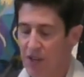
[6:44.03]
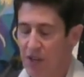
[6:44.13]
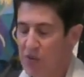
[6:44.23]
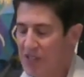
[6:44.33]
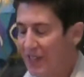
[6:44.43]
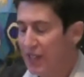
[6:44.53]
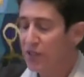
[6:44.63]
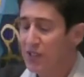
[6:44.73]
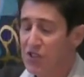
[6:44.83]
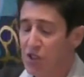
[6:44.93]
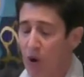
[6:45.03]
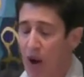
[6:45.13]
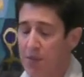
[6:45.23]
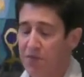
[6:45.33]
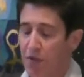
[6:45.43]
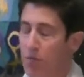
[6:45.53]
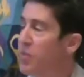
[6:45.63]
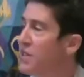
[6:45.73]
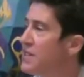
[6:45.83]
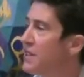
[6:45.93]
It was clearly scribed for
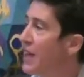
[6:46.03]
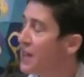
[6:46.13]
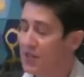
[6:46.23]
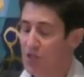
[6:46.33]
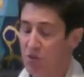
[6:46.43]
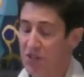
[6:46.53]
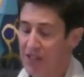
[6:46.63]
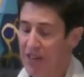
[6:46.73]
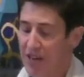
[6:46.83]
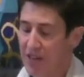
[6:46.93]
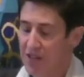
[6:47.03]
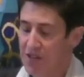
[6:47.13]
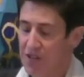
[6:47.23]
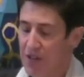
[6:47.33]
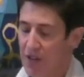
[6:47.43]
moments like this one to guide us.